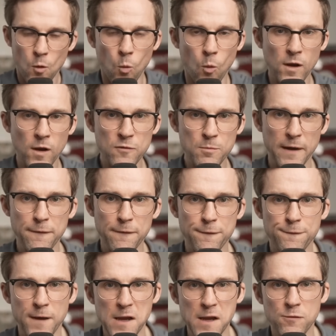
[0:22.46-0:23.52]
One of my
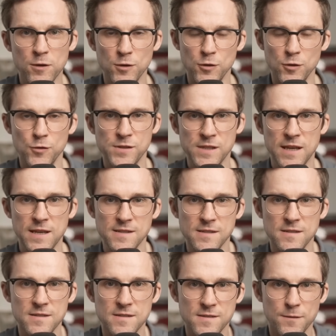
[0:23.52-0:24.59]
favorite use
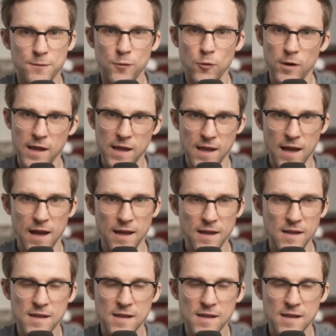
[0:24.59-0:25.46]
cases for AI